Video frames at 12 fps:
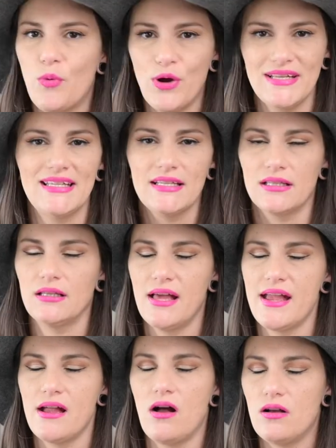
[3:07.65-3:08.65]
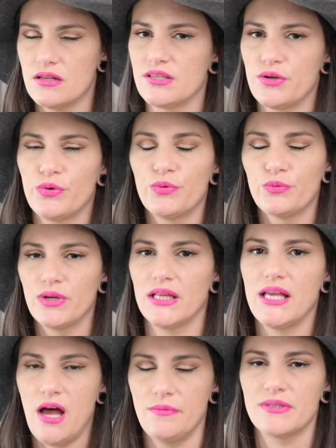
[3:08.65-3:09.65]
Pointing the light also
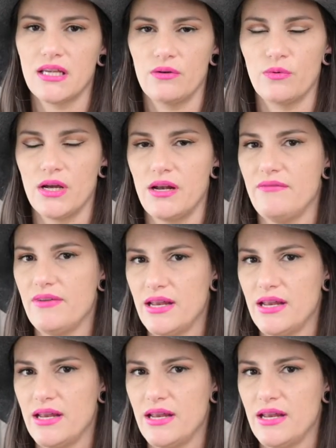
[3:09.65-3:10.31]
really helps get rid of